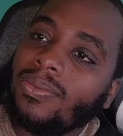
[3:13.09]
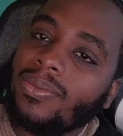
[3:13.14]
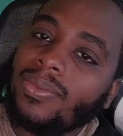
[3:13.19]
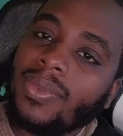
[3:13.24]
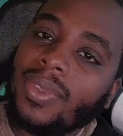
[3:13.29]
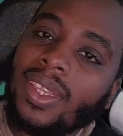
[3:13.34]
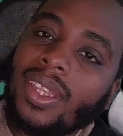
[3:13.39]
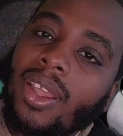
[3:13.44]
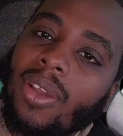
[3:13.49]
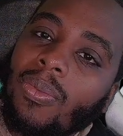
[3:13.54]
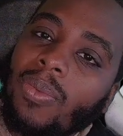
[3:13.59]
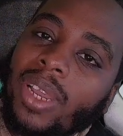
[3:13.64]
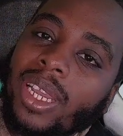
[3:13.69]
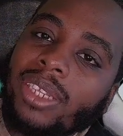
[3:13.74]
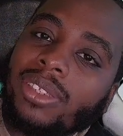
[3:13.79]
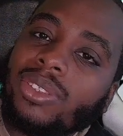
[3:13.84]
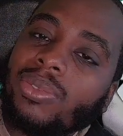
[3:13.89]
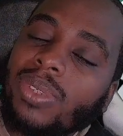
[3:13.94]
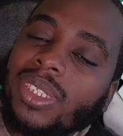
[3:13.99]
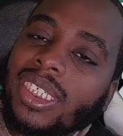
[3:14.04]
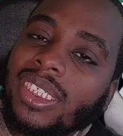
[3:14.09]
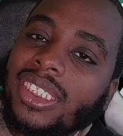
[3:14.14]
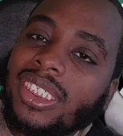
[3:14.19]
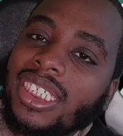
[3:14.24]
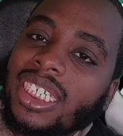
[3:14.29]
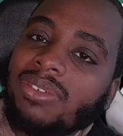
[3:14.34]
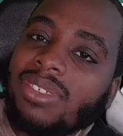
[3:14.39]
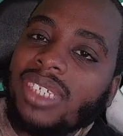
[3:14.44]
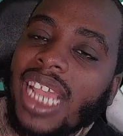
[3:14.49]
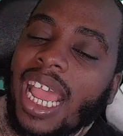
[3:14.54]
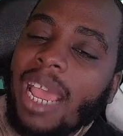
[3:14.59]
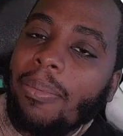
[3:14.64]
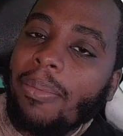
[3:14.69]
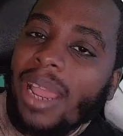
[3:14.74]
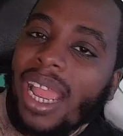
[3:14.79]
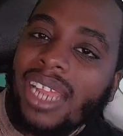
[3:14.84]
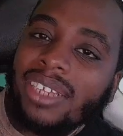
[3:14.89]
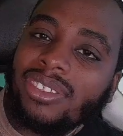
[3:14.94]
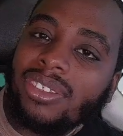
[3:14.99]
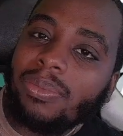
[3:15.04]
you know, when he's with the Chiefs, he had
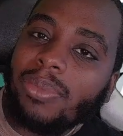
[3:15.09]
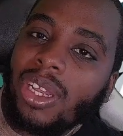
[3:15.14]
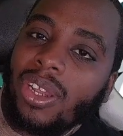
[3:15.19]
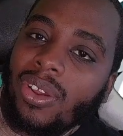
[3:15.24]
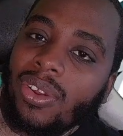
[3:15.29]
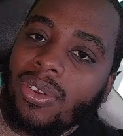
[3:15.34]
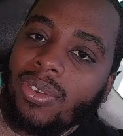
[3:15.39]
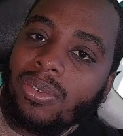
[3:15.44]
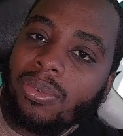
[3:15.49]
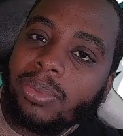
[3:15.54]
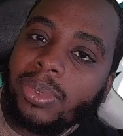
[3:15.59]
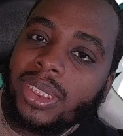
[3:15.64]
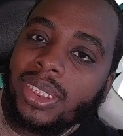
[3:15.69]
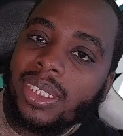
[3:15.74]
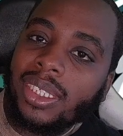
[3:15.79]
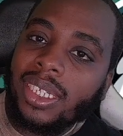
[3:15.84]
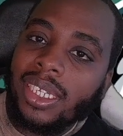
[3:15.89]
Patrick Mahomes.